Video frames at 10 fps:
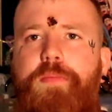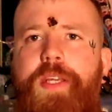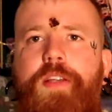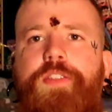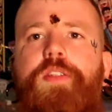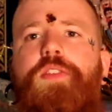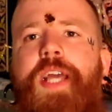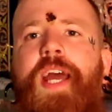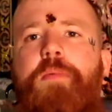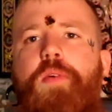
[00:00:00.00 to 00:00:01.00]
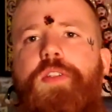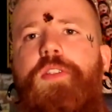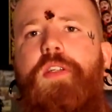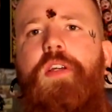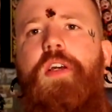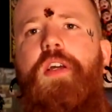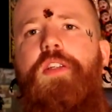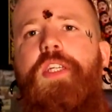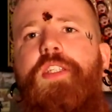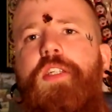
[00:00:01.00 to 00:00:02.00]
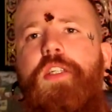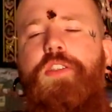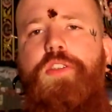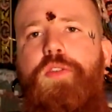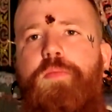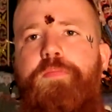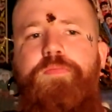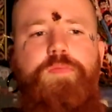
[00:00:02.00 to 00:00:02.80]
because those animals need to consume